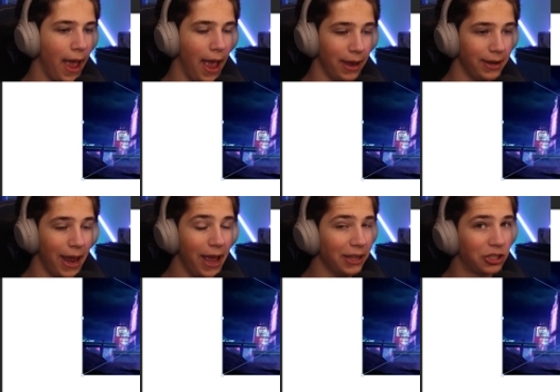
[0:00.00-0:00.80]
and
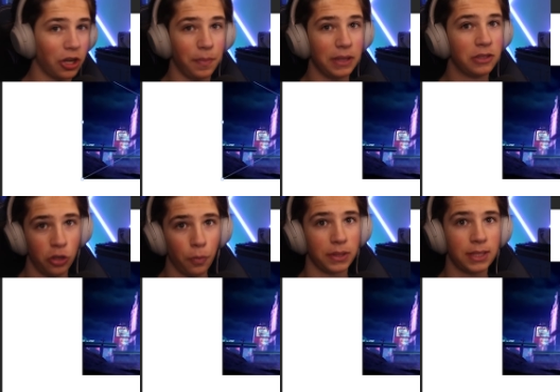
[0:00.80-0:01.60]
it should be
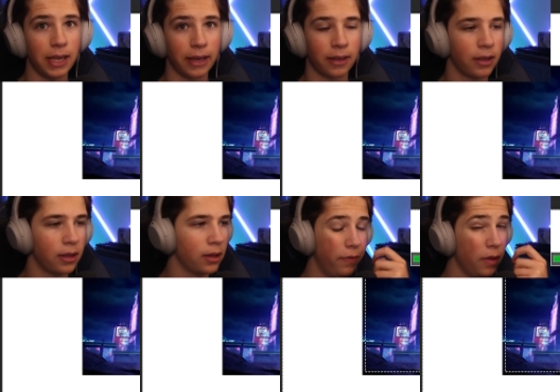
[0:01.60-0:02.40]
super sick.
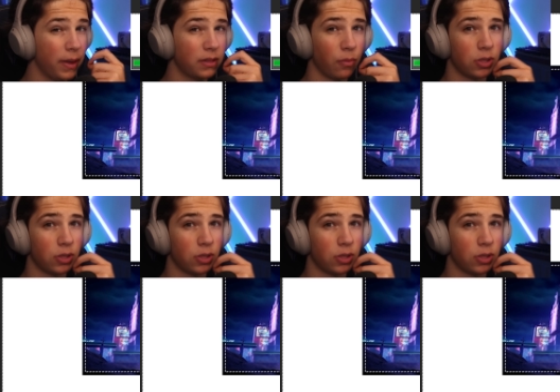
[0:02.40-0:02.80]
Hopefully it makes some